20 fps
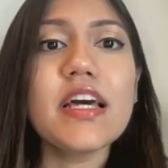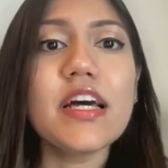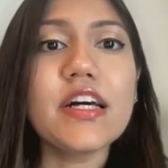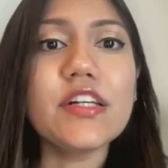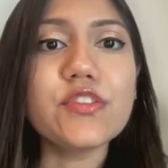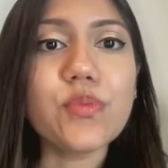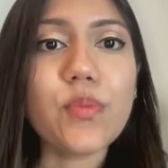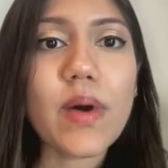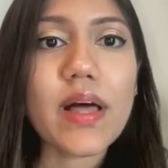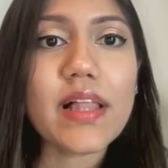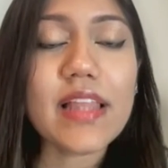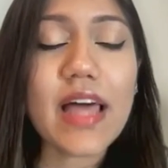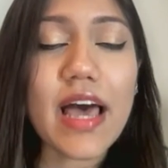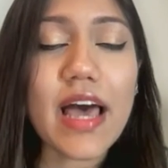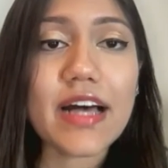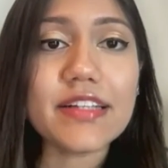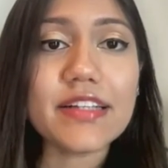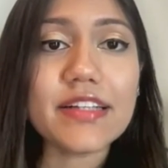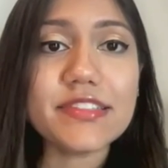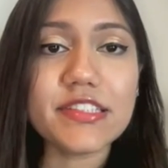as well
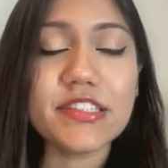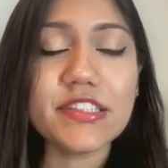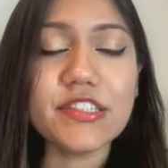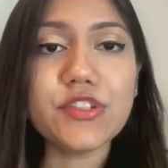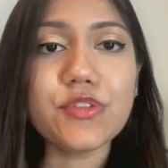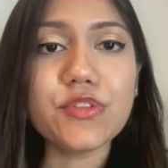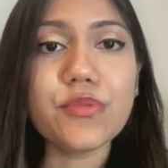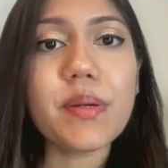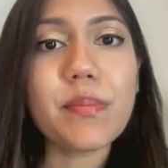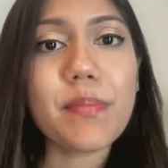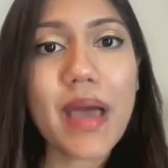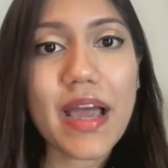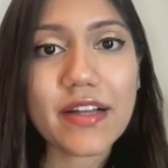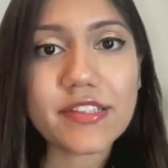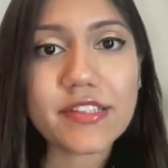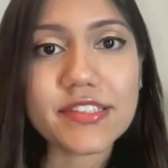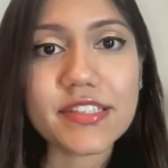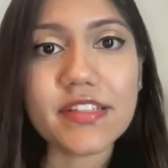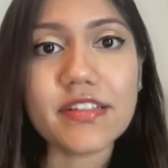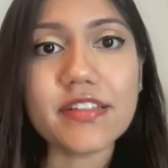as the
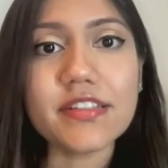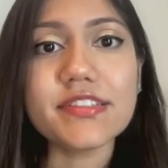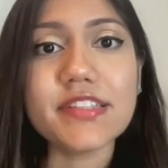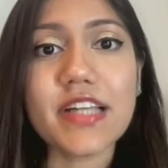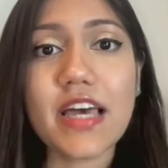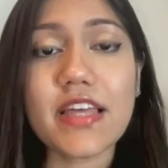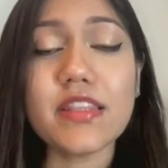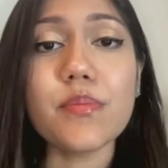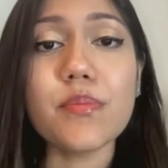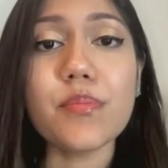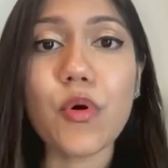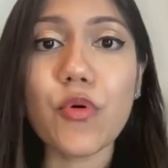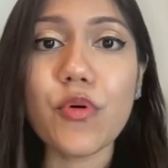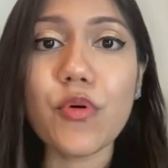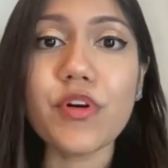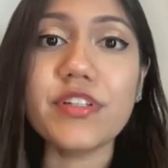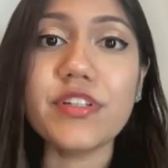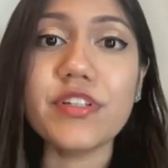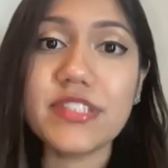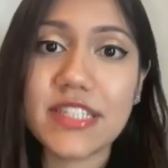Stewart-Maxwell's and the
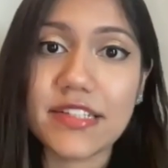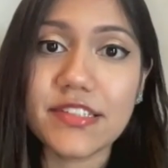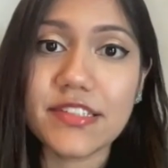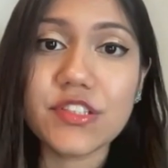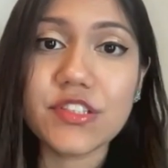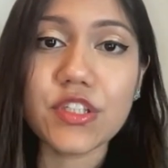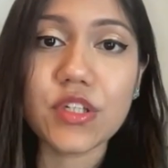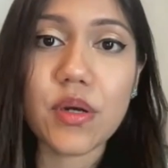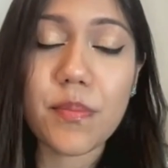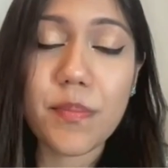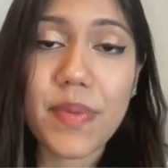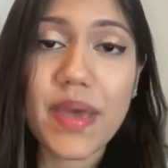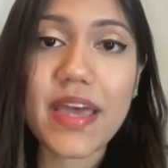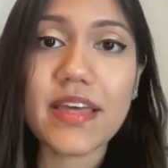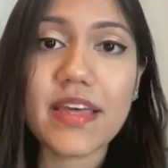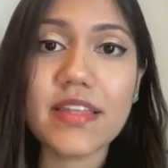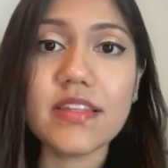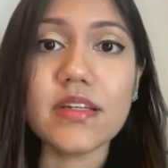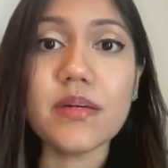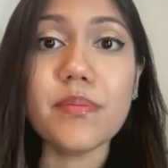Boker test to
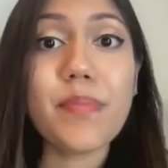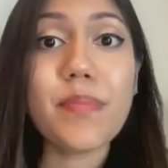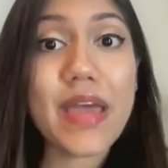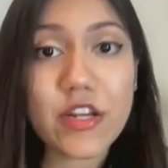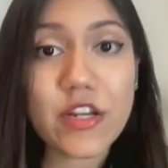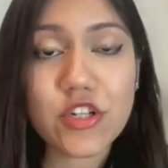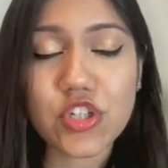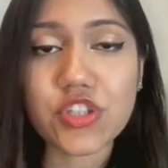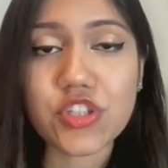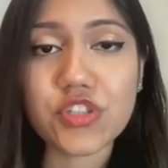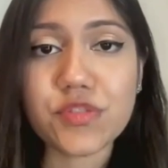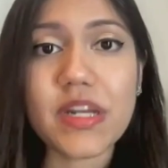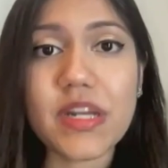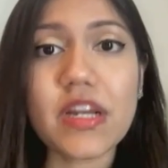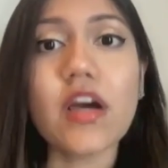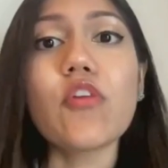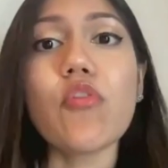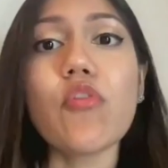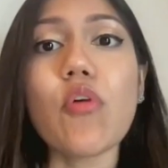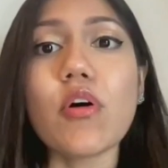compare the pair
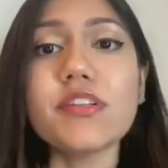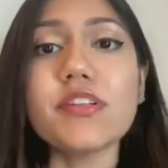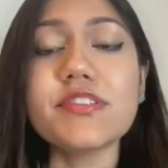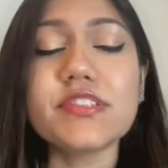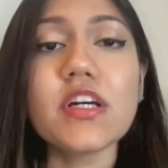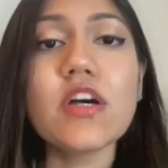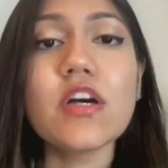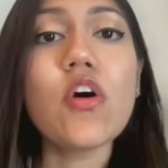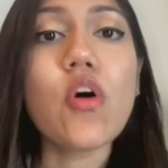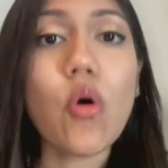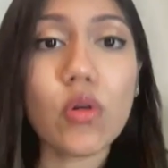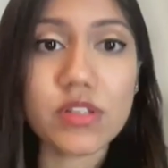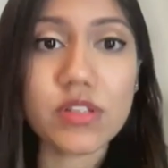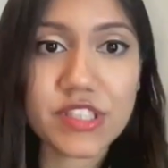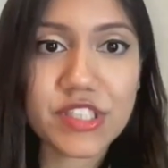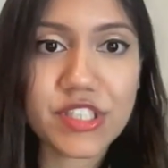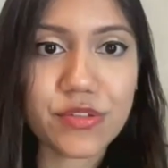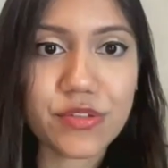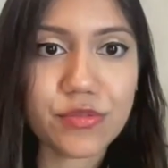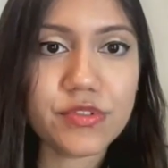judgment across all
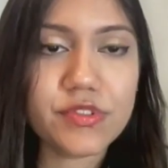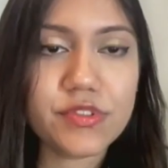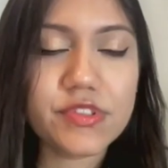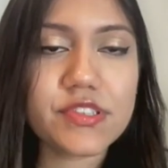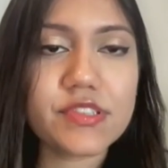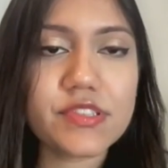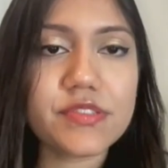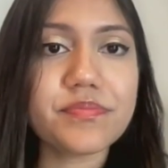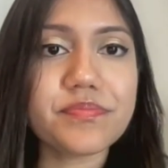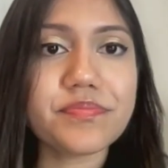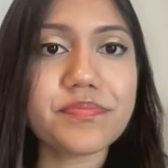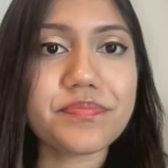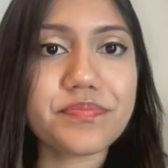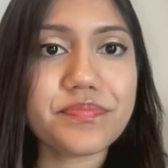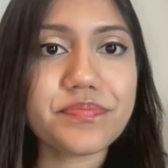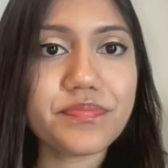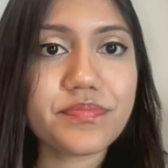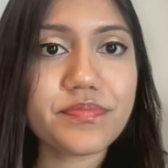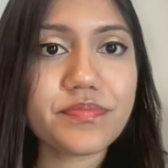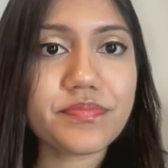the tools.
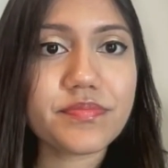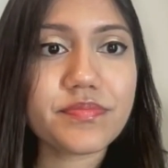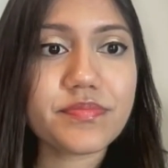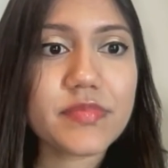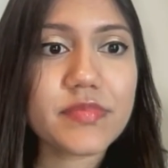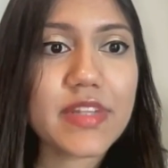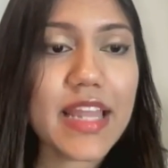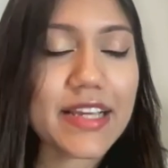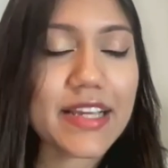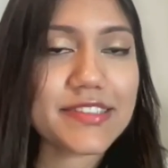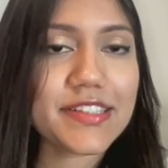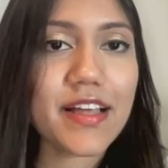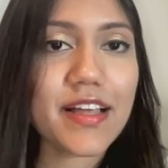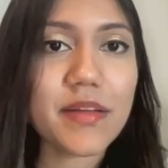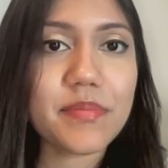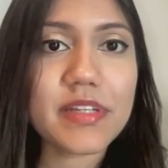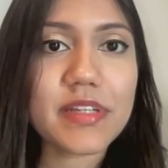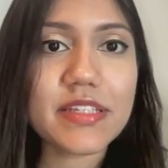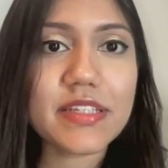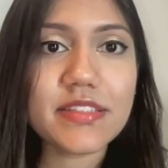Next
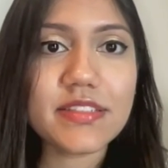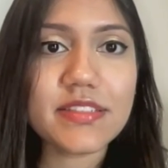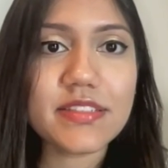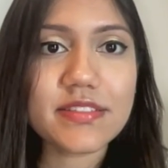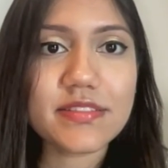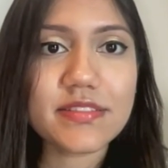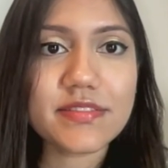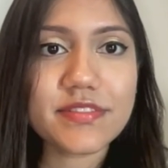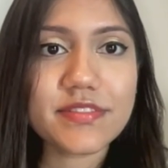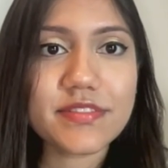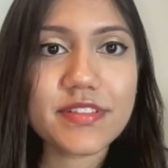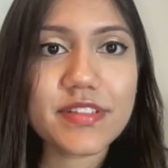slide, please.